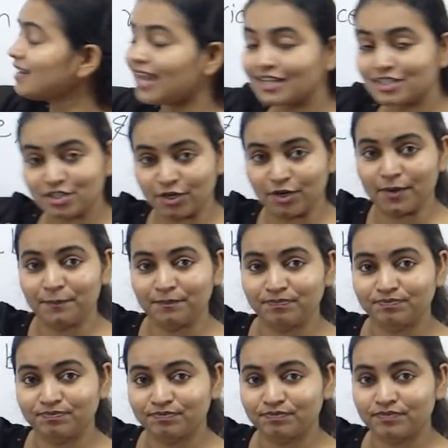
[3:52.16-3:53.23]
letter.
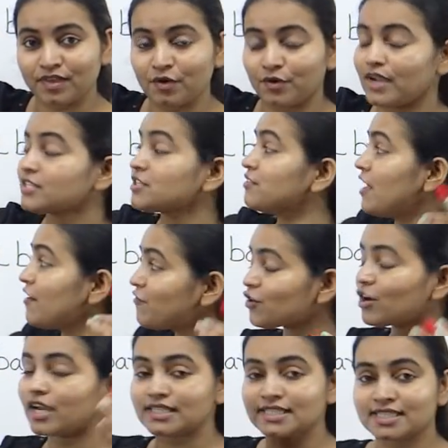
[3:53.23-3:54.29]
Okay, so
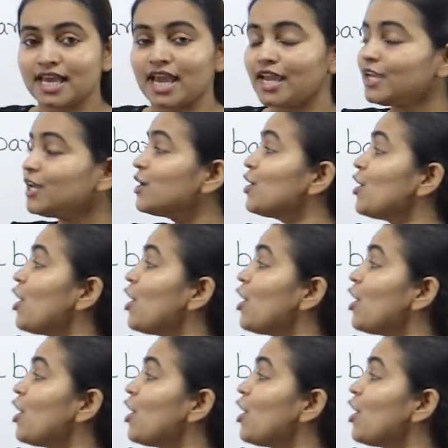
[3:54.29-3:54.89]
therefore I say,